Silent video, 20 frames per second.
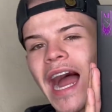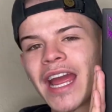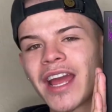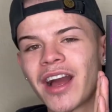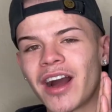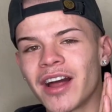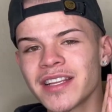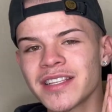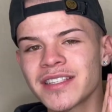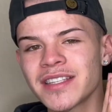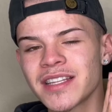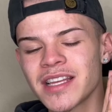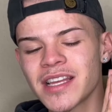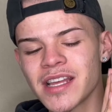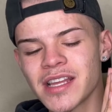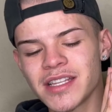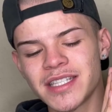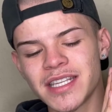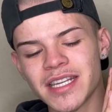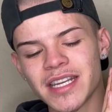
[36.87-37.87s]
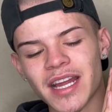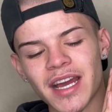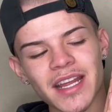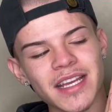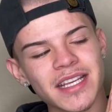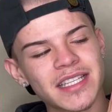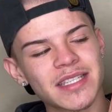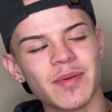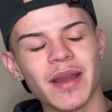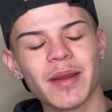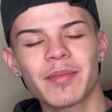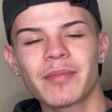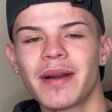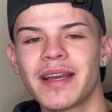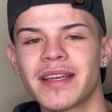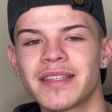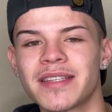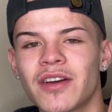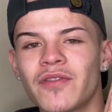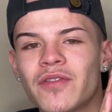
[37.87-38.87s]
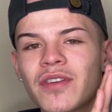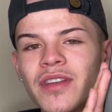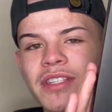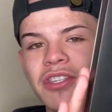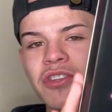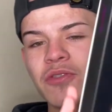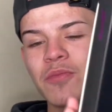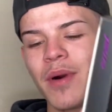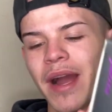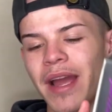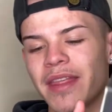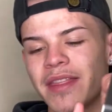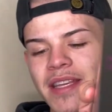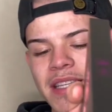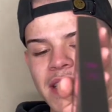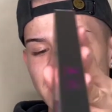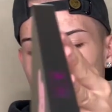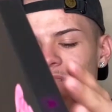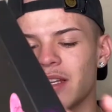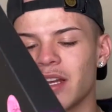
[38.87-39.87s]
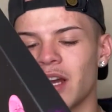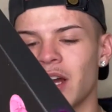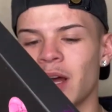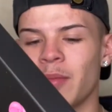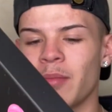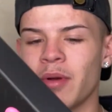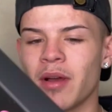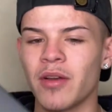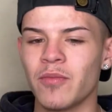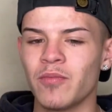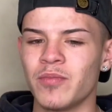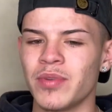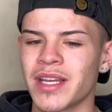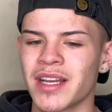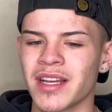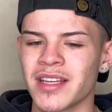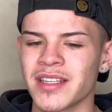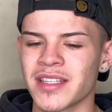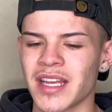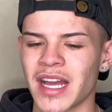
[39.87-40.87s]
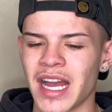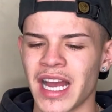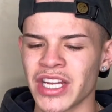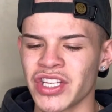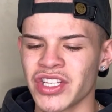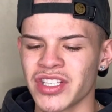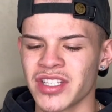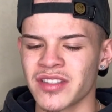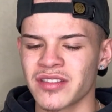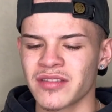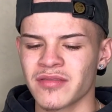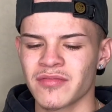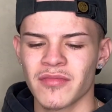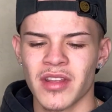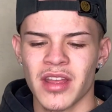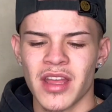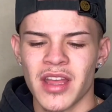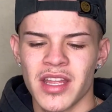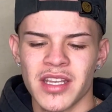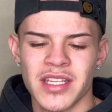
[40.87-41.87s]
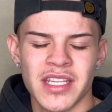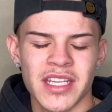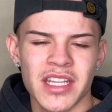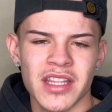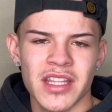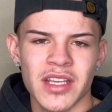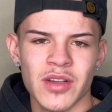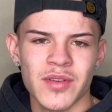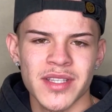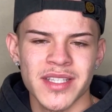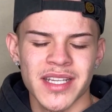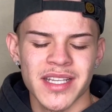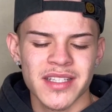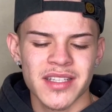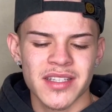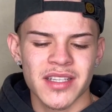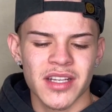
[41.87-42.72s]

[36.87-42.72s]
honestly did not expect myself to buy this because I just didn't think it was necessary.